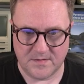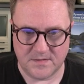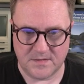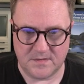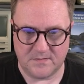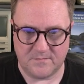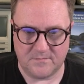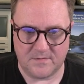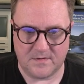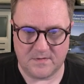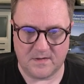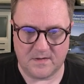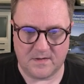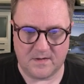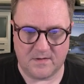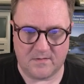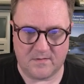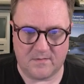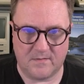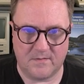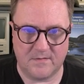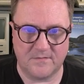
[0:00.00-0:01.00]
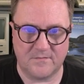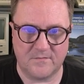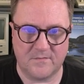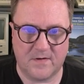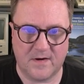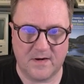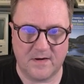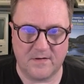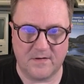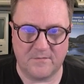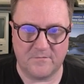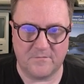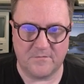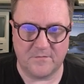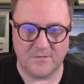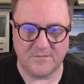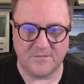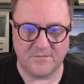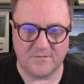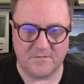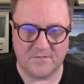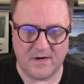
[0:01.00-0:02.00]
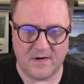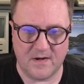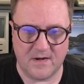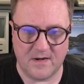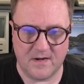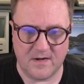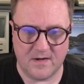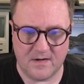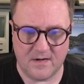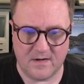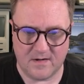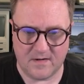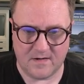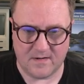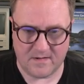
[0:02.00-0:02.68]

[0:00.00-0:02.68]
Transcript: see if we can get all this right at first try.